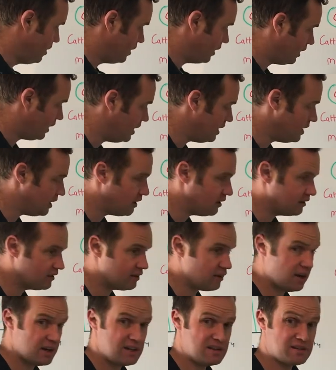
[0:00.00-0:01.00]
Clinical
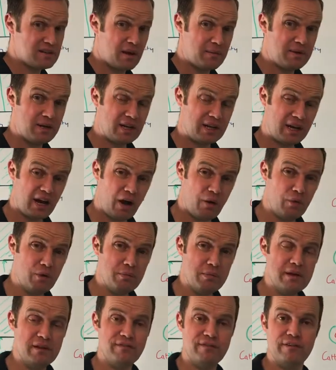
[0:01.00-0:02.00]
signs, I mean, a cow with
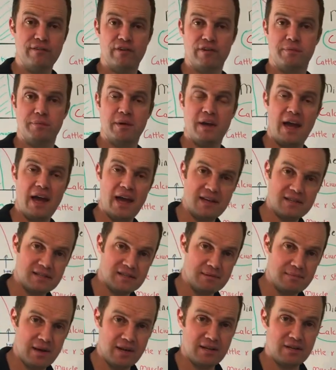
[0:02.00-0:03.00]
milk fever, it's been
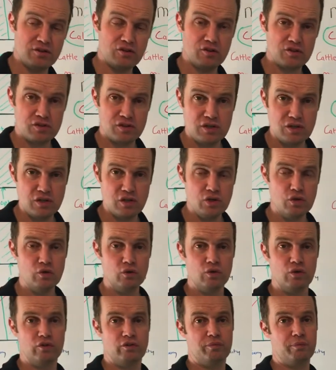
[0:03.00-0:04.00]
estimated just in
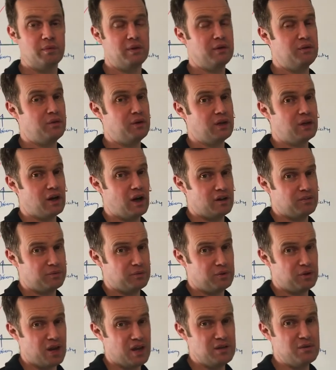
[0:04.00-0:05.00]
euros cost
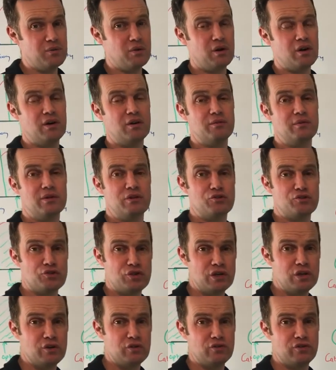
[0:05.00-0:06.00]
between anywhere between
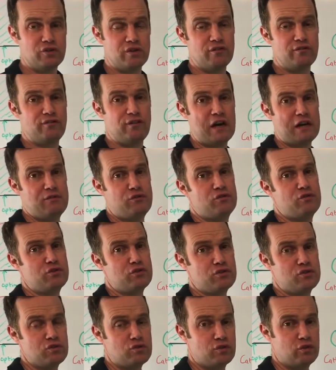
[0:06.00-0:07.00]
300 and 500
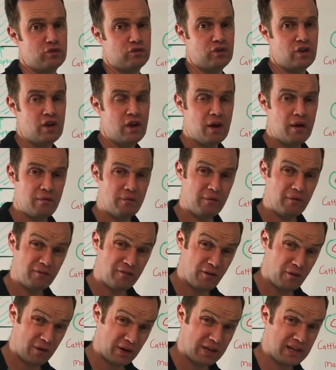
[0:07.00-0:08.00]
euros
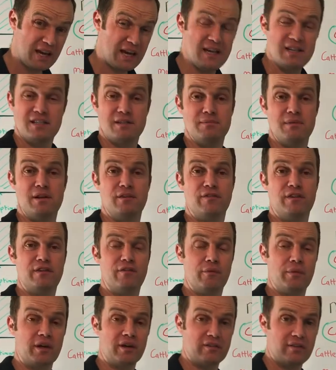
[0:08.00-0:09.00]
for a case of milk fever
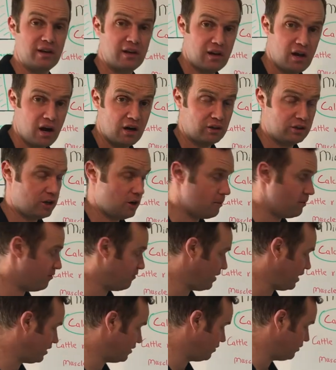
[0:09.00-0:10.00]
because of long-term
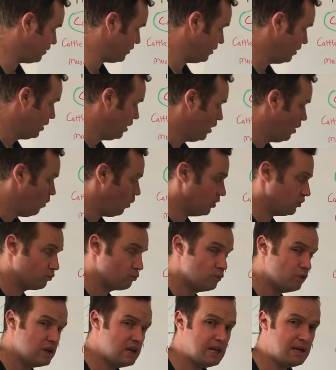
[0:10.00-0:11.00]
effects of it. What's
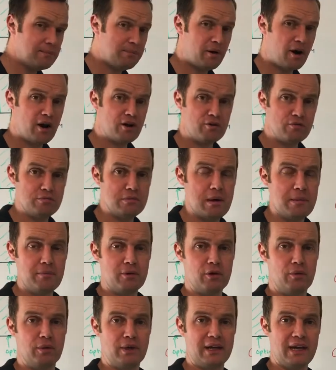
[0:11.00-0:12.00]
really important to remember
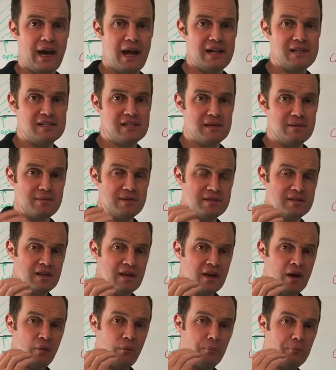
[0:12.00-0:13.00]
though with calcium is
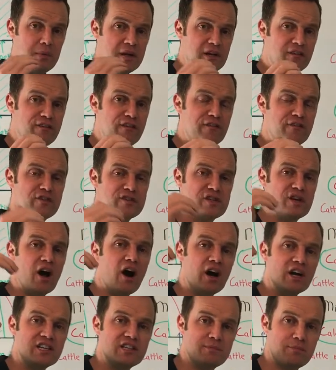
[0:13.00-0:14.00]
milk fever is an
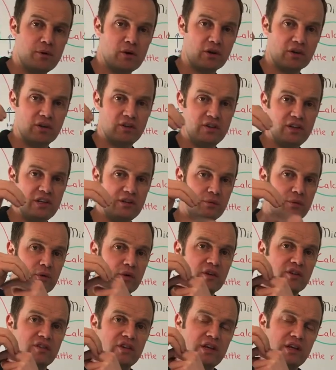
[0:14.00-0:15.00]
iceberg disease. We only
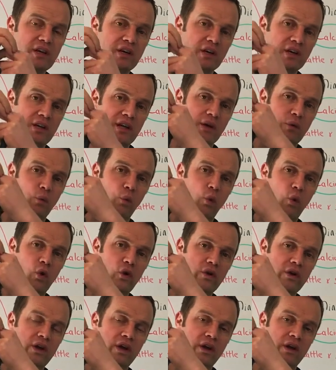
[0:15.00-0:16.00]
see like
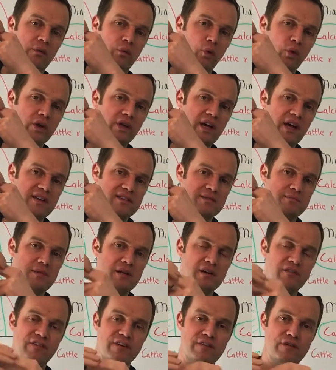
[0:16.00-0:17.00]
one case of milk
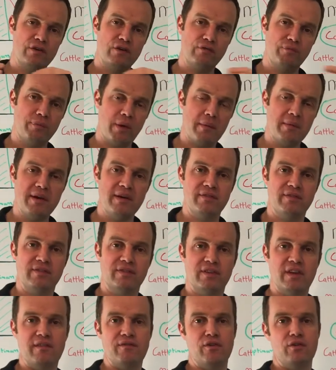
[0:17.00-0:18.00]
fever. You probably have
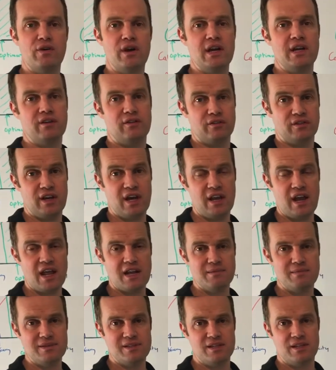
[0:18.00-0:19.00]
7 or 8 or 10
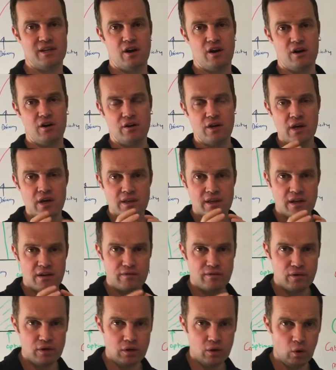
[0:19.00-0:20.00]
animals in the herd that have
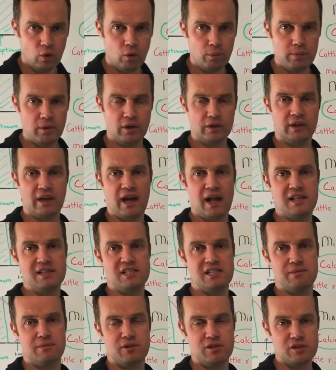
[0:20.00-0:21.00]
low blood
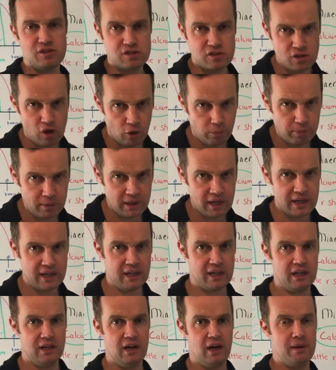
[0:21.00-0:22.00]
calcium or
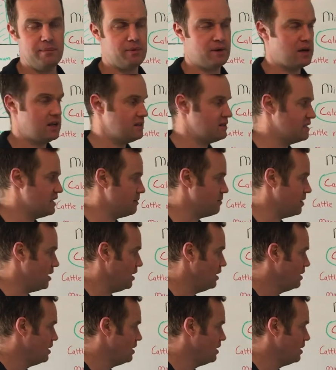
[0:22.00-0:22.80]
subclinical hypocalcemia.